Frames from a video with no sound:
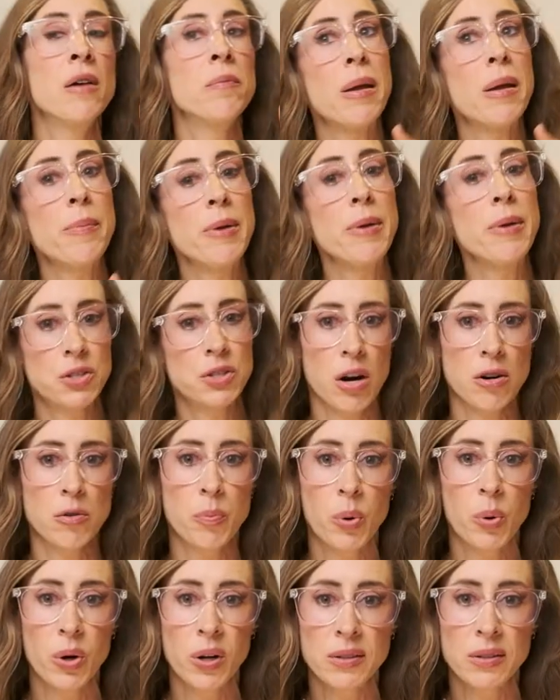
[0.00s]
maybe it's
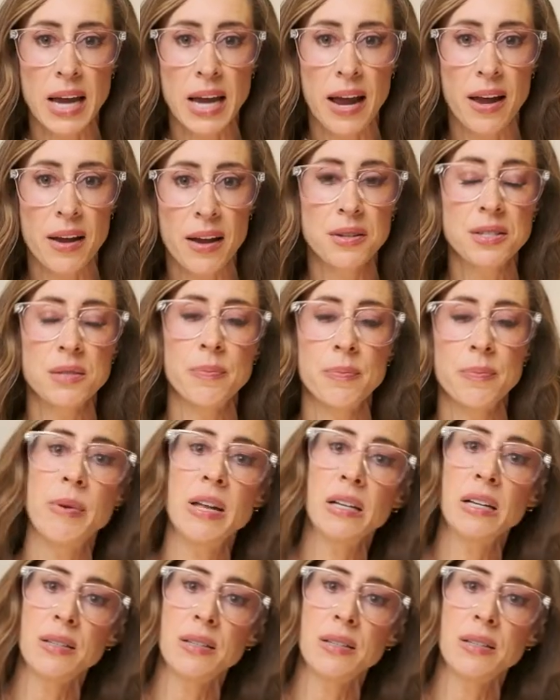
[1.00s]
hard boiled eggs, maybe